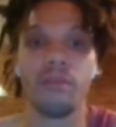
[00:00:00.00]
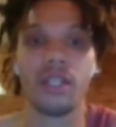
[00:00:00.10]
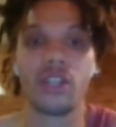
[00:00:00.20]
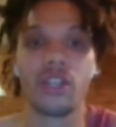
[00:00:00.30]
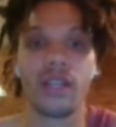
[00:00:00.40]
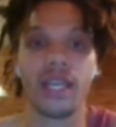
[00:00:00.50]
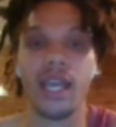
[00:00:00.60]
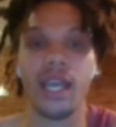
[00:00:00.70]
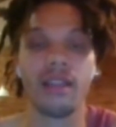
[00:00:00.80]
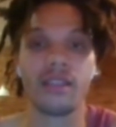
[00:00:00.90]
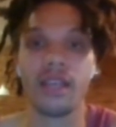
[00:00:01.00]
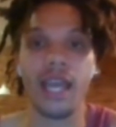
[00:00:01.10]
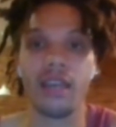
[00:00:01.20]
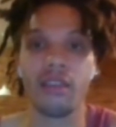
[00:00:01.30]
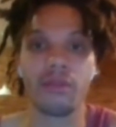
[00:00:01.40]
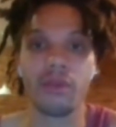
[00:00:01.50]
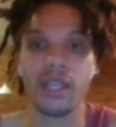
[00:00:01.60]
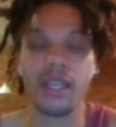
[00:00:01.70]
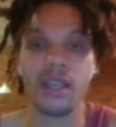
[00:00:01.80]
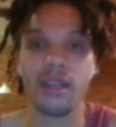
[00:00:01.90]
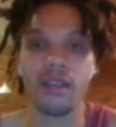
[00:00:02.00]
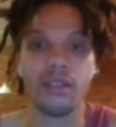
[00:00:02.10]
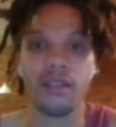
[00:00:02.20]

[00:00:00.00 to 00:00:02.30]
potential like a, let's say a3,